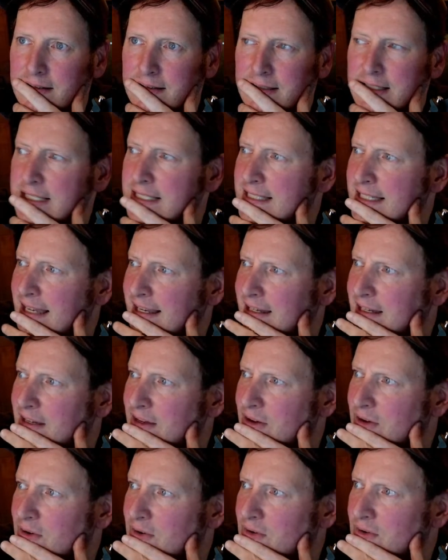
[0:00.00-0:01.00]

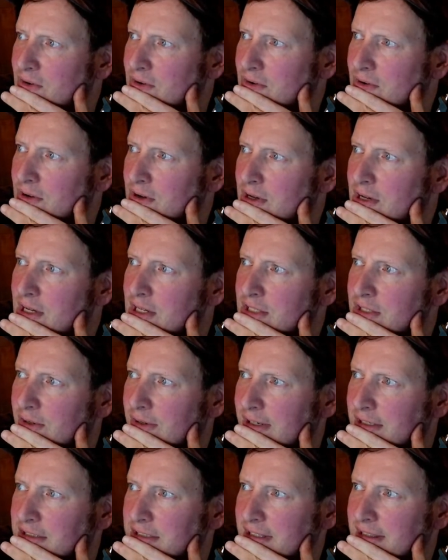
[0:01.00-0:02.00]
Nintendo. So
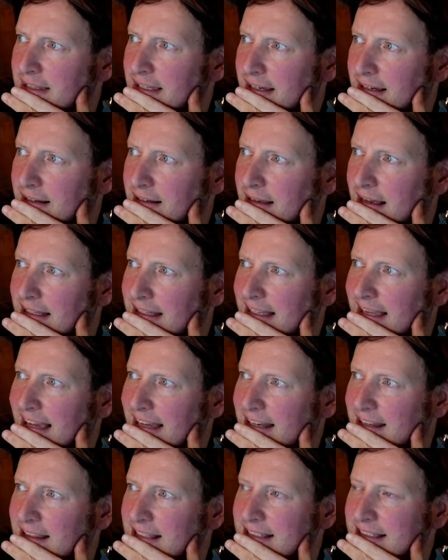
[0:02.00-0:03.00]
here's the thing. At the
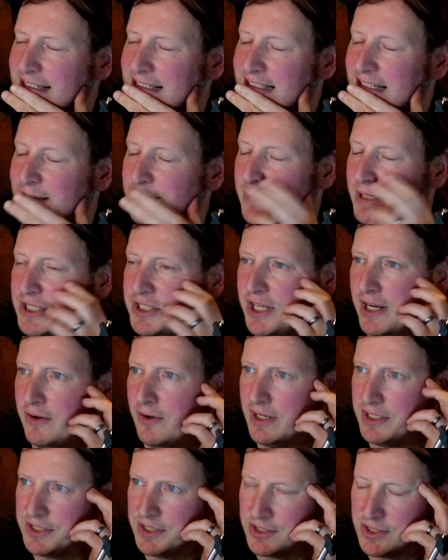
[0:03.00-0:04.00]
end of the 16-bit
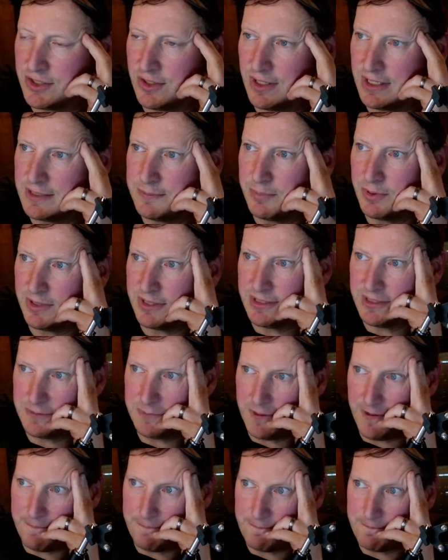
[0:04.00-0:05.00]
generation, so let's put it this
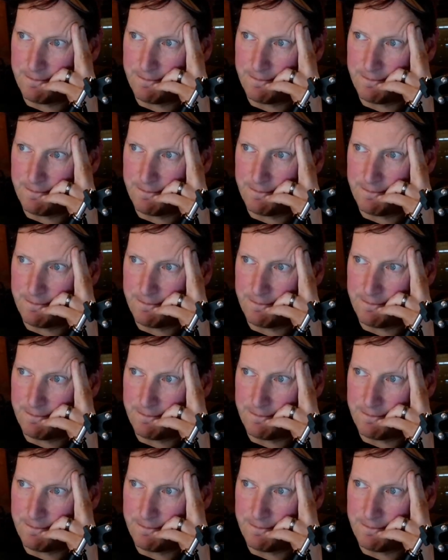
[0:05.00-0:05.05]
way.